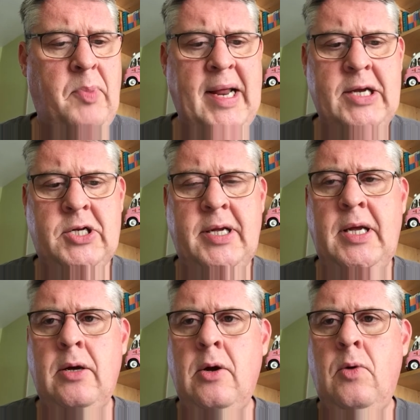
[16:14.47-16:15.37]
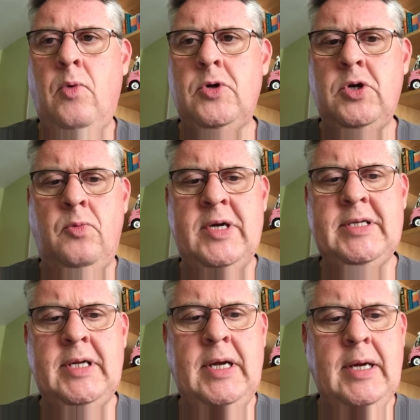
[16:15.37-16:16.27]
But actually, what John
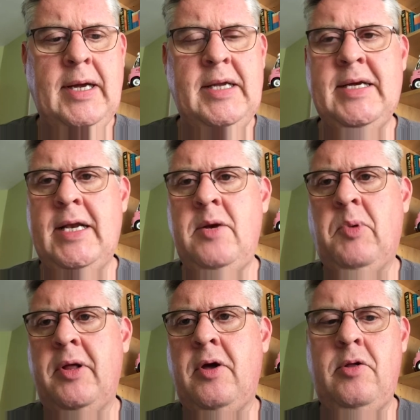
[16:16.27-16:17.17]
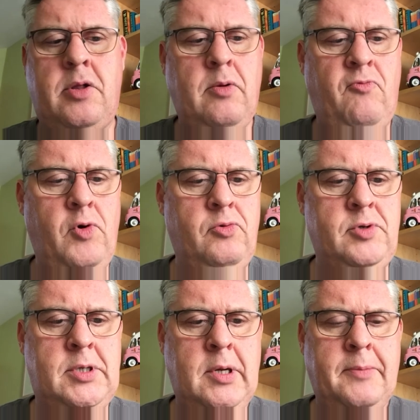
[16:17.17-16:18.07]
Wesley intended by those
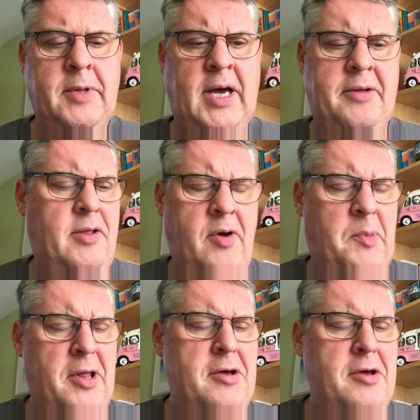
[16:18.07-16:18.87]
rules, uh, sorry, by